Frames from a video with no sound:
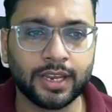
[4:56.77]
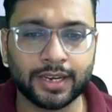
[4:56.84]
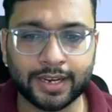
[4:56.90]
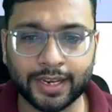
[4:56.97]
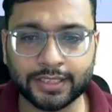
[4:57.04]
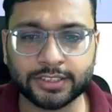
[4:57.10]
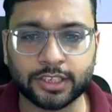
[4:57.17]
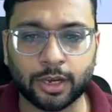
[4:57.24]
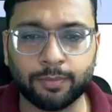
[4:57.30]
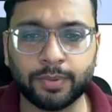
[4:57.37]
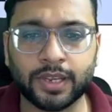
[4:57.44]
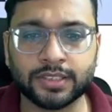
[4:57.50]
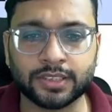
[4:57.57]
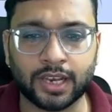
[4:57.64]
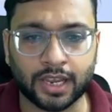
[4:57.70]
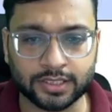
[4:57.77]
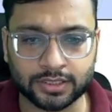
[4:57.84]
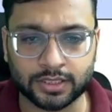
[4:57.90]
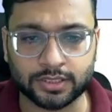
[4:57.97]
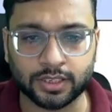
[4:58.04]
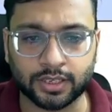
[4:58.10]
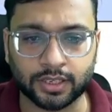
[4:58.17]
Next up is
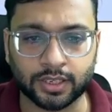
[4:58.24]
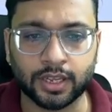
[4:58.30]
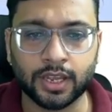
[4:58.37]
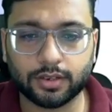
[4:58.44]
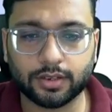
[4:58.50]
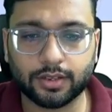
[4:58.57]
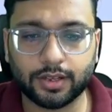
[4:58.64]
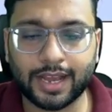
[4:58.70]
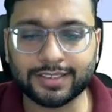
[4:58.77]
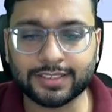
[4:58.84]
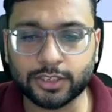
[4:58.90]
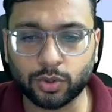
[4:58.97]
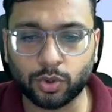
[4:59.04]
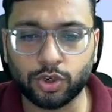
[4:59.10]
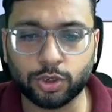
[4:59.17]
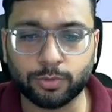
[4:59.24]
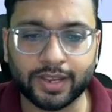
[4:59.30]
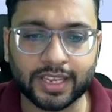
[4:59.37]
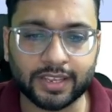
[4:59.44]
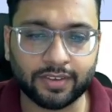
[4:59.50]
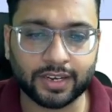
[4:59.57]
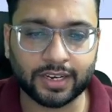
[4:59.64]
elasticity. As I told you by
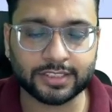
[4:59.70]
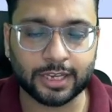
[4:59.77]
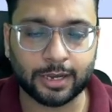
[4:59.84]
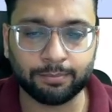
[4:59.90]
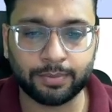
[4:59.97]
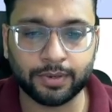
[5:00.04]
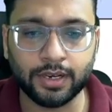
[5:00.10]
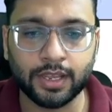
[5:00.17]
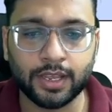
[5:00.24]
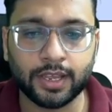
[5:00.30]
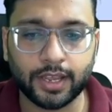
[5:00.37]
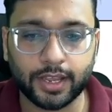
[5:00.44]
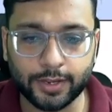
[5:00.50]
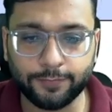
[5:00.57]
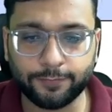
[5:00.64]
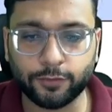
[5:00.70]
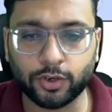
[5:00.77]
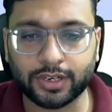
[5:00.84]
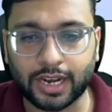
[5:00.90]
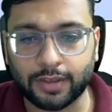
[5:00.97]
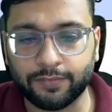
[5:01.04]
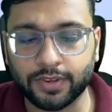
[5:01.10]
giving an example, if your
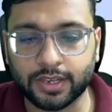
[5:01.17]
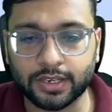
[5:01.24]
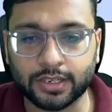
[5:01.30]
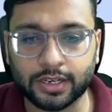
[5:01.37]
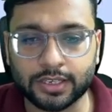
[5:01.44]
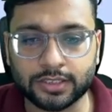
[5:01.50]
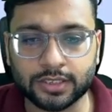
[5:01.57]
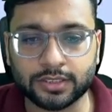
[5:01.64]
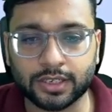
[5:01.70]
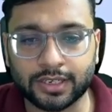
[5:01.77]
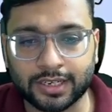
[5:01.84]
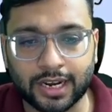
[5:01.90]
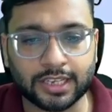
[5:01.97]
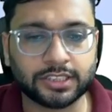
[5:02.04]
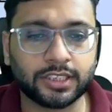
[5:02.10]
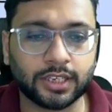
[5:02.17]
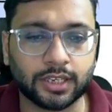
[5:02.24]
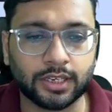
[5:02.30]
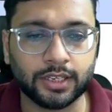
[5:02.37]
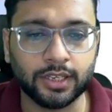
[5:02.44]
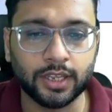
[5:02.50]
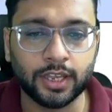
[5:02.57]
traffic increases
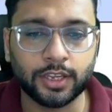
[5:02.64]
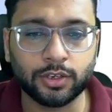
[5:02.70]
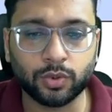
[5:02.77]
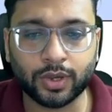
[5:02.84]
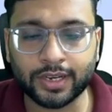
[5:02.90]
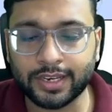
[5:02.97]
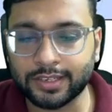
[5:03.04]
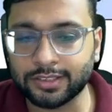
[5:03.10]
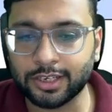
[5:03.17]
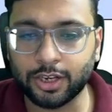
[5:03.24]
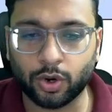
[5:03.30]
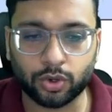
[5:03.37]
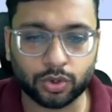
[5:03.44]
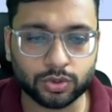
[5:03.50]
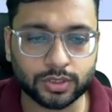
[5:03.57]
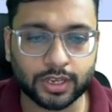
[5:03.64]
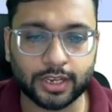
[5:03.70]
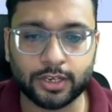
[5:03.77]
drastically, you can easily auto scale